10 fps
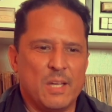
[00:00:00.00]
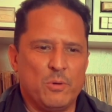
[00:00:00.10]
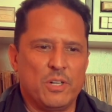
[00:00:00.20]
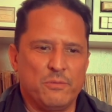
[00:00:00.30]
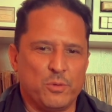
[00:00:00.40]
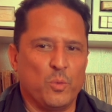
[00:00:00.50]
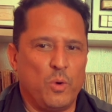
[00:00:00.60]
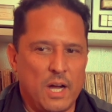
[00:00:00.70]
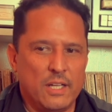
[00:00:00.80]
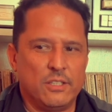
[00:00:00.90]
That went on for a
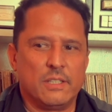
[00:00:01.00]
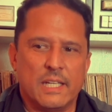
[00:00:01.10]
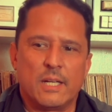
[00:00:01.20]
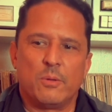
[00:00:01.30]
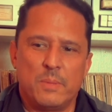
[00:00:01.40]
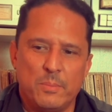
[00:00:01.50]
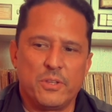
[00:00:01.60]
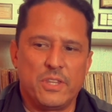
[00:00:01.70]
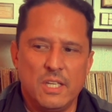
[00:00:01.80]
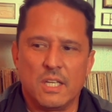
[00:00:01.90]
while, and I remember
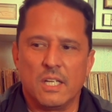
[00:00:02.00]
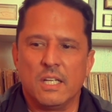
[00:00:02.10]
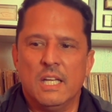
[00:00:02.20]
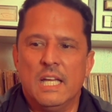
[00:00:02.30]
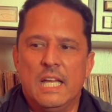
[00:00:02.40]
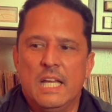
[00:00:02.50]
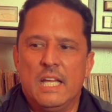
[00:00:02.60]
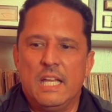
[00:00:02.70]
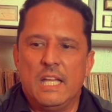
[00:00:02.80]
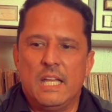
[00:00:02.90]
thinking,
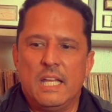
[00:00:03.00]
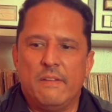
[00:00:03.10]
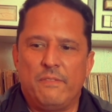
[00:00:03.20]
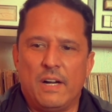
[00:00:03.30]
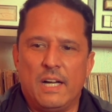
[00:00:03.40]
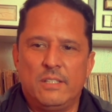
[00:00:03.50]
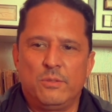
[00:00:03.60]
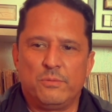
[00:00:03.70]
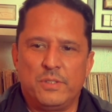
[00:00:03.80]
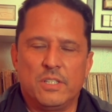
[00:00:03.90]
if I
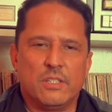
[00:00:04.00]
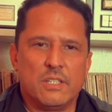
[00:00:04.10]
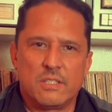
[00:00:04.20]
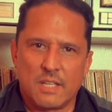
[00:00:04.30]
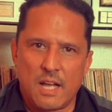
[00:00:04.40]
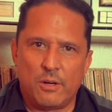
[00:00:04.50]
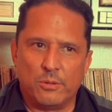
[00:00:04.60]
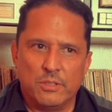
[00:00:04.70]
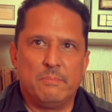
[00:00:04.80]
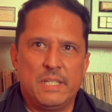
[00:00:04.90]
don't figure this out,
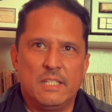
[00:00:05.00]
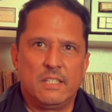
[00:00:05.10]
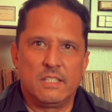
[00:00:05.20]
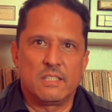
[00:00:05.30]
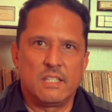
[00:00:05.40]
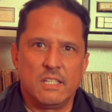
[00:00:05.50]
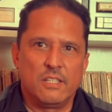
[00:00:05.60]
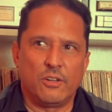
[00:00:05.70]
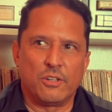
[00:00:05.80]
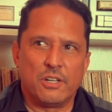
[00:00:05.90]
me and this kid
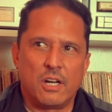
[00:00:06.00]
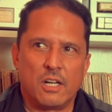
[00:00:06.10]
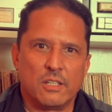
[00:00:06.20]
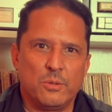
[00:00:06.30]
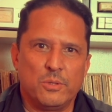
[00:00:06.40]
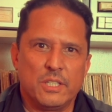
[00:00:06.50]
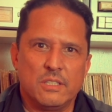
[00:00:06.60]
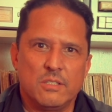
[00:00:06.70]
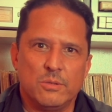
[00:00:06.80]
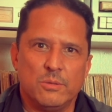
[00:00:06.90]
are not going
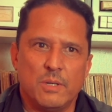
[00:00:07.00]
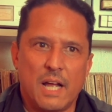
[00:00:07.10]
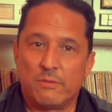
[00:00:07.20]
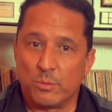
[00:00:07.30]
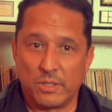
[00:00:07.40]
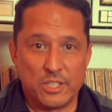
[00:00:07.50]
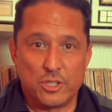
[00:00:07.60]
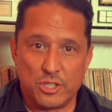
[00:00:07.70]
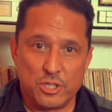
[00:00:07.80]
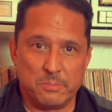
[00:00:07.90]
to have a
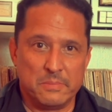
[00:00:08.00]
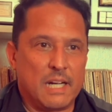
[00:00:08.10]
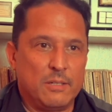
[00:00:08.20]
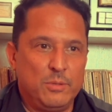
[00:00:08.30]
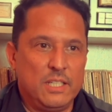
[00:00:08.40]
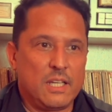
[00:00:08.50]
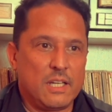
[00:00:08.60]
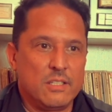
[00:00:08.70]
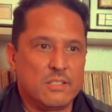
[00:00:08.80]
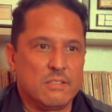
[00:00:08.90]
relationship. I
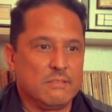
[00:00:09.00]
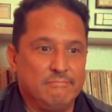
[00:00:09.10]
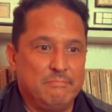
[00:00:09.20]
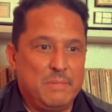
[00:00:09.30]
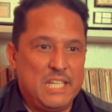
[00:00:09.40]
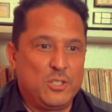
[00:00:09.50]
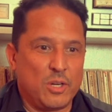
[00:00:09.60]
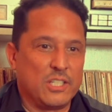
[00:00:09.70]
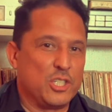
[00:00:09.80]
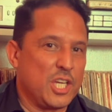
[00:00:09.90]
realized me
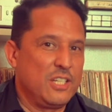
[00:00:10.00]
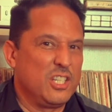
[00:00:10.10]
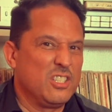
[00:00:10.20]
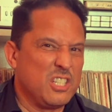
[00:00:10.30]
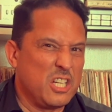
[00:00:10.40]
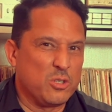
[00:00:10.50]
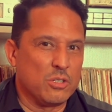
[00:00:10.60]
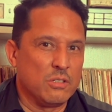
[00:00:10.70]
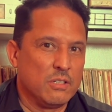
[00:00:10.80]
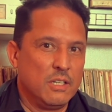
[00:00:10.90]
trying to change his
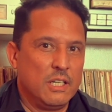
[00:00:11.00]
nature,